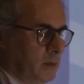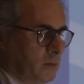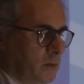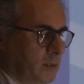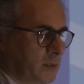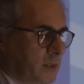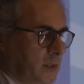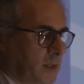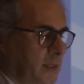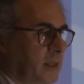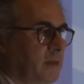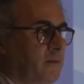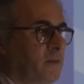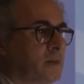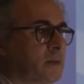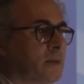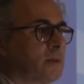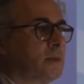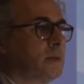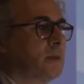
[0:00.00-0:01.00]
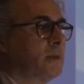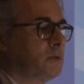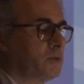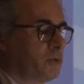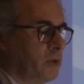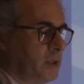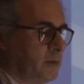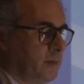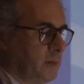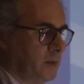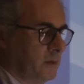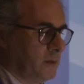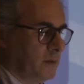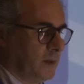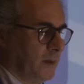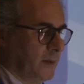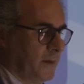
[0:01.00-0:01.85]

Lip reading: recent advances in treatment.